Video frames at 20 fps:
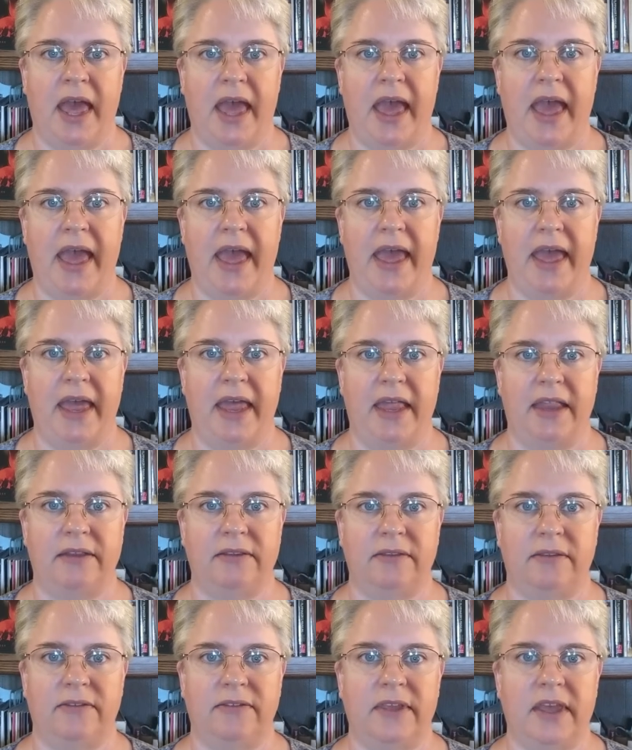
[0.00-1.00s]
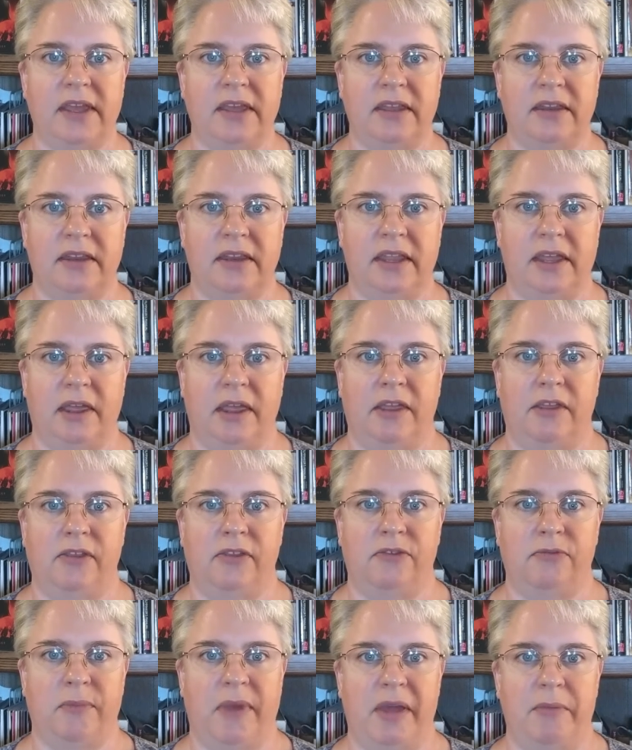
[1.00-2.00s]
And the second
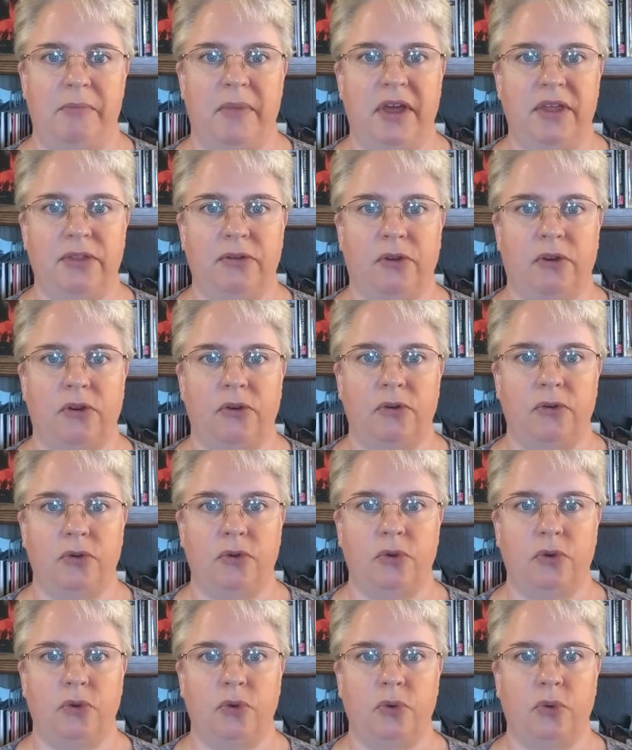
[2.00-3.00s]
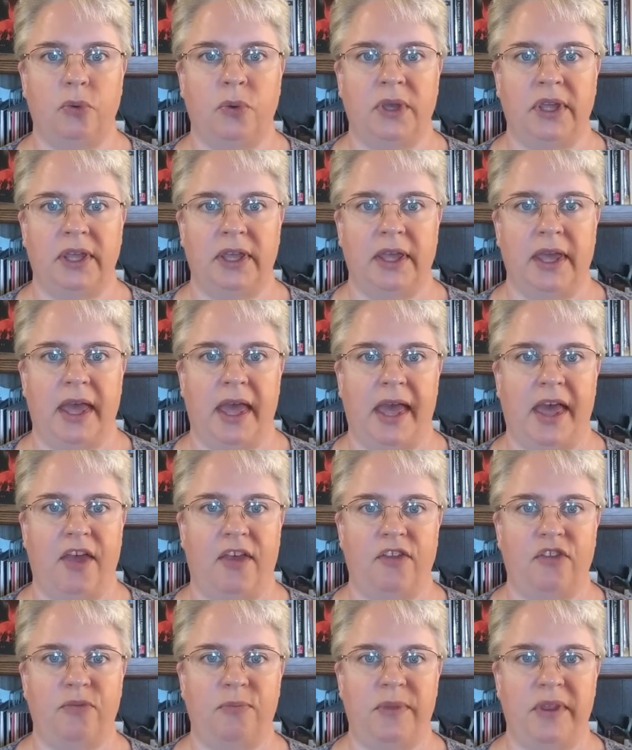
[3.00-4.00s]
is my mother, who
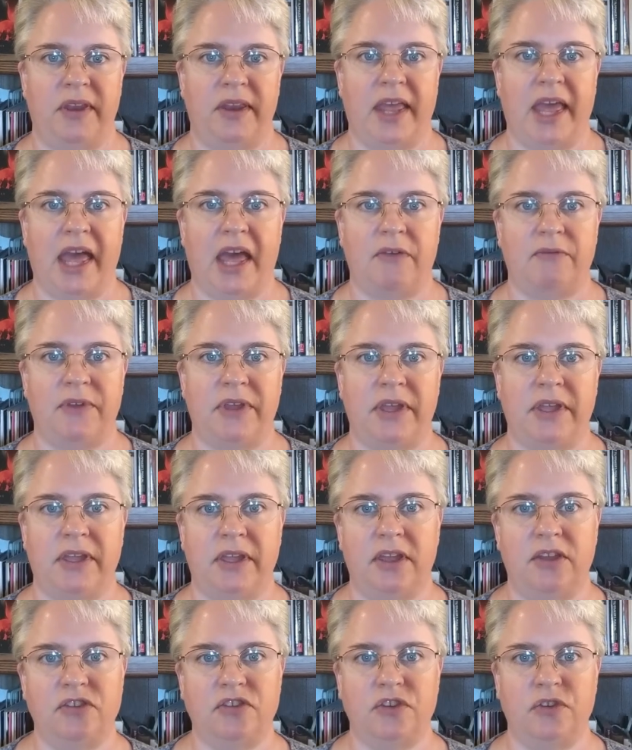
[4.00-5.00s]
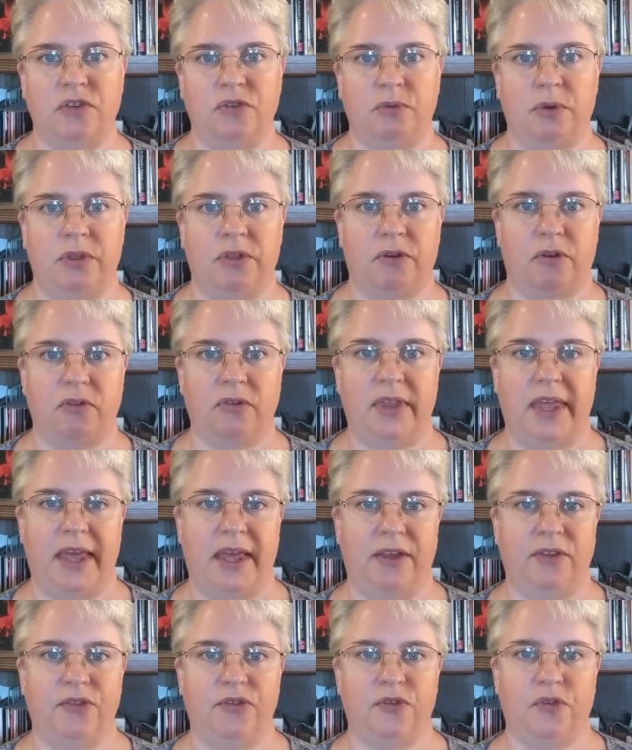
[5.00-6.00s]
has been having issues with her
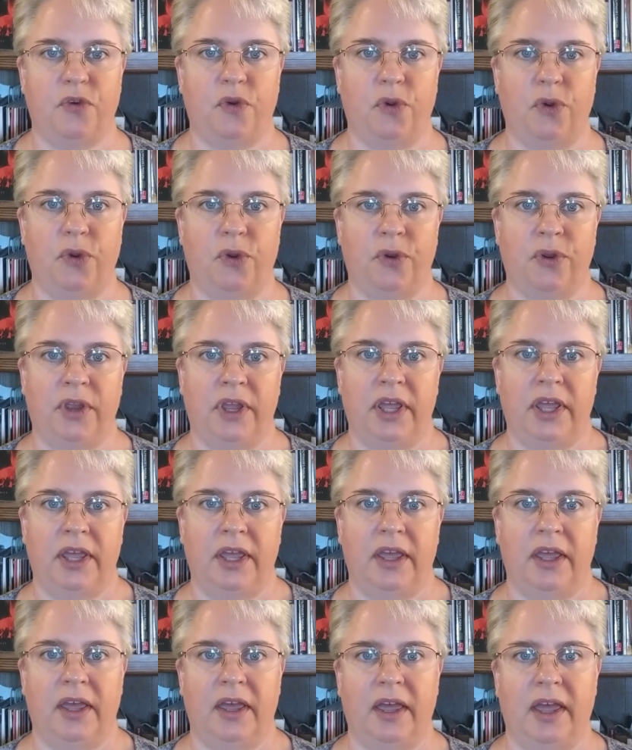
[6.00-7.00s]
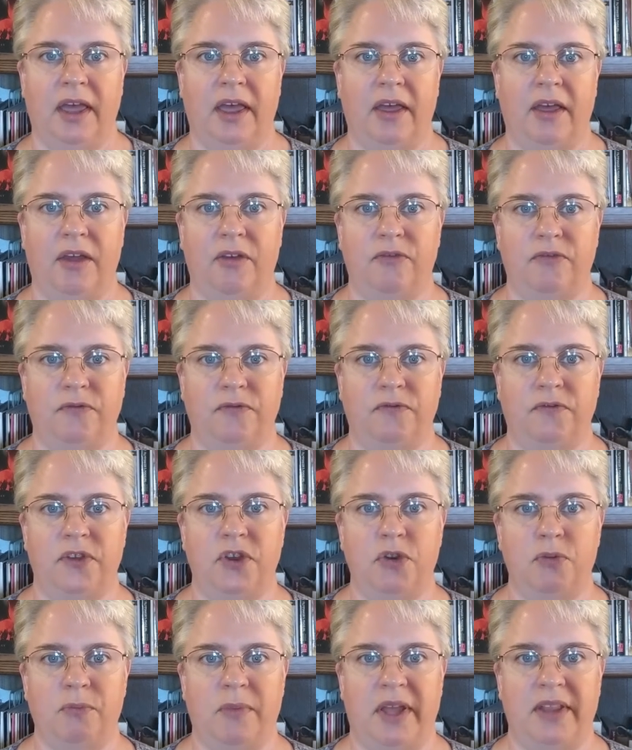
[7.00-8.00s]
legs for a
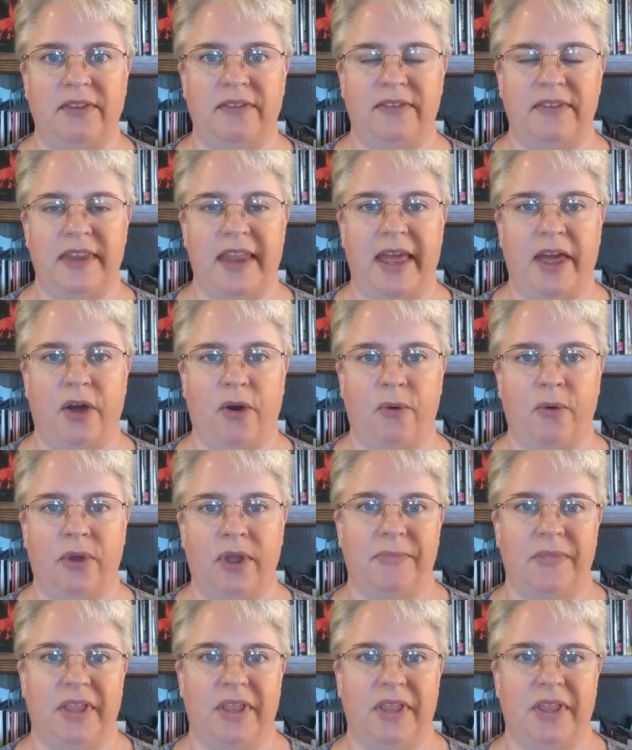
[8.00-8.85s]
few months now.